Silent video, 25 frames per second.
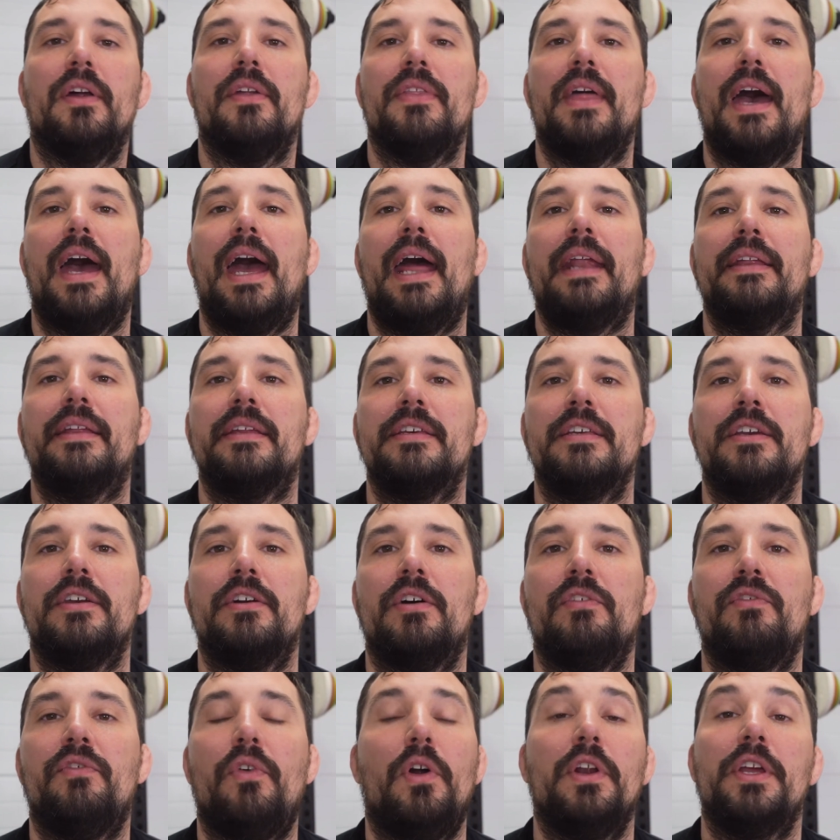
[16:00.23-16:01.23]
that
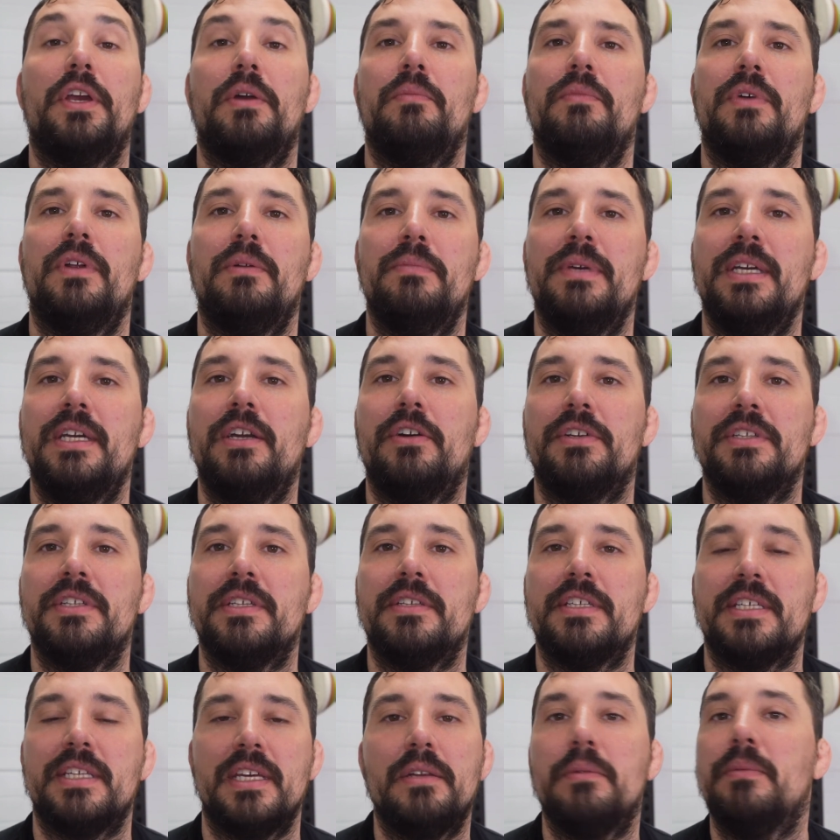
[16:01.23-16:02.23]
your volume will be
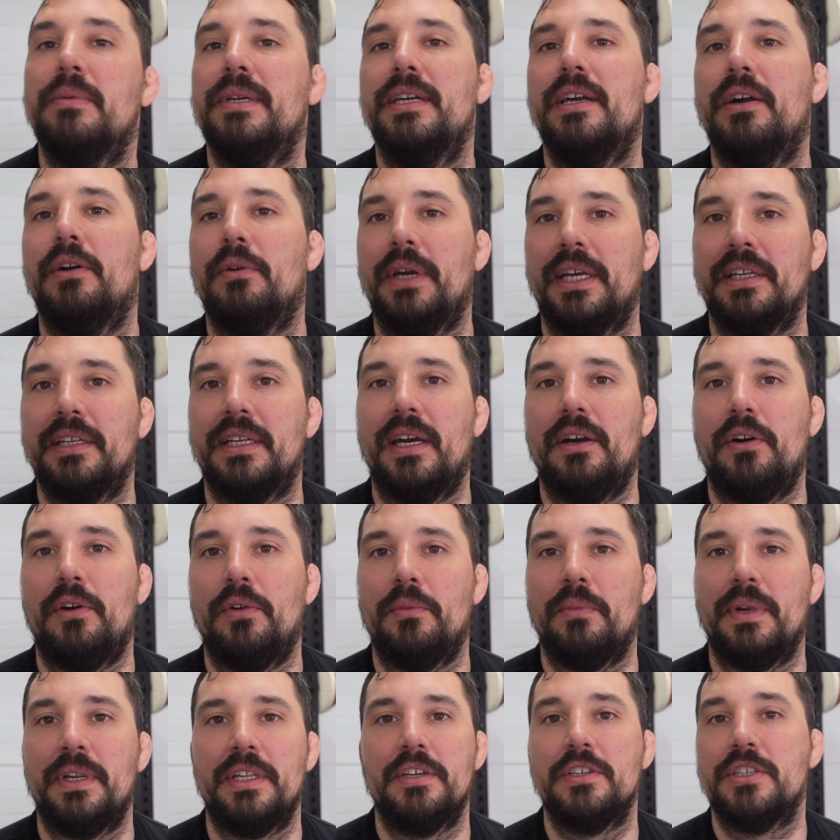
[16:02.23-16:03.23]
considerably going
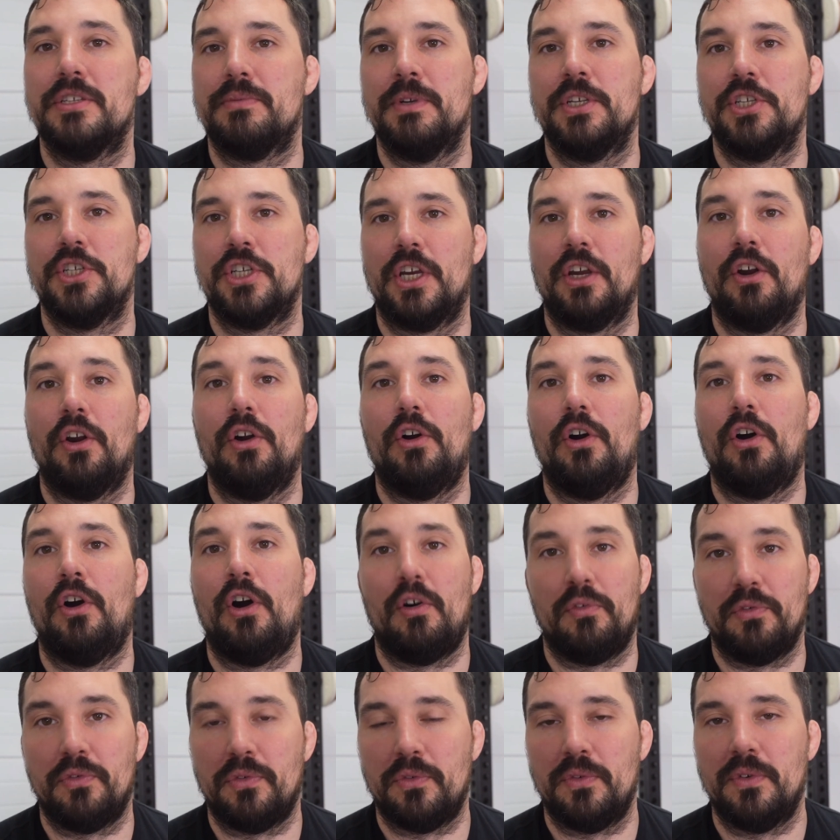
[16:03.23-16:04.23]
down when you're switching
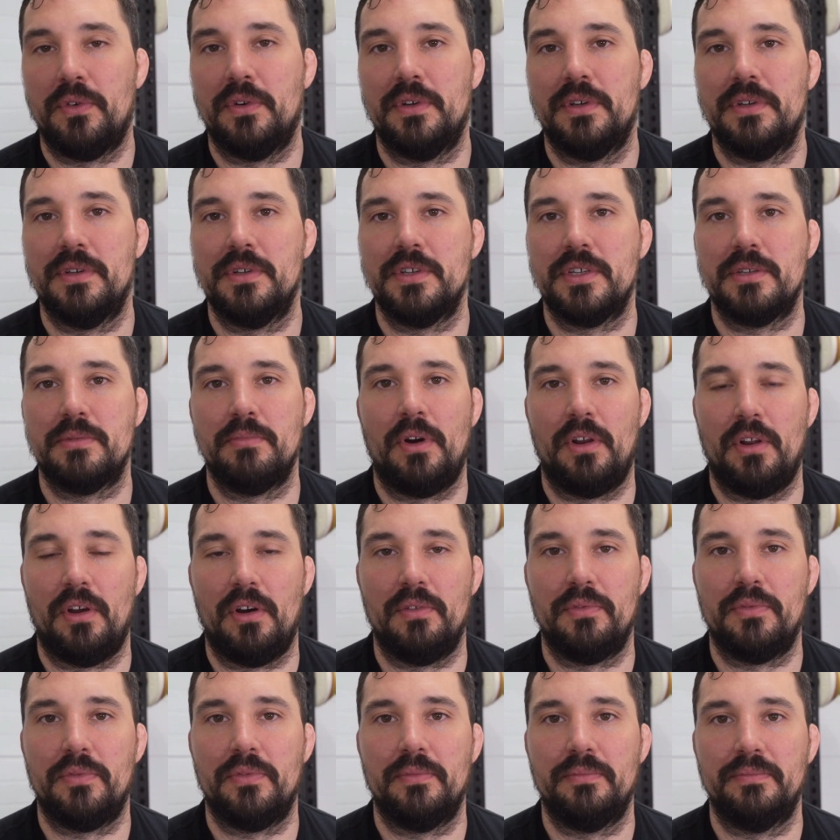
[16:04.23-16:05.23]
off
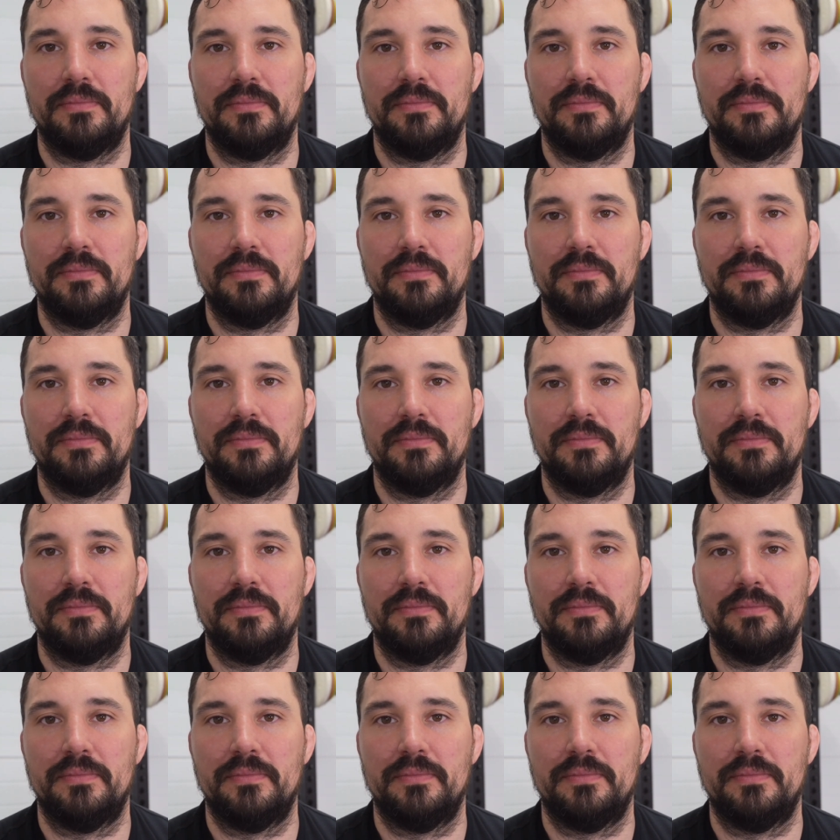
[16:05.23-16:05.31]
Smolov.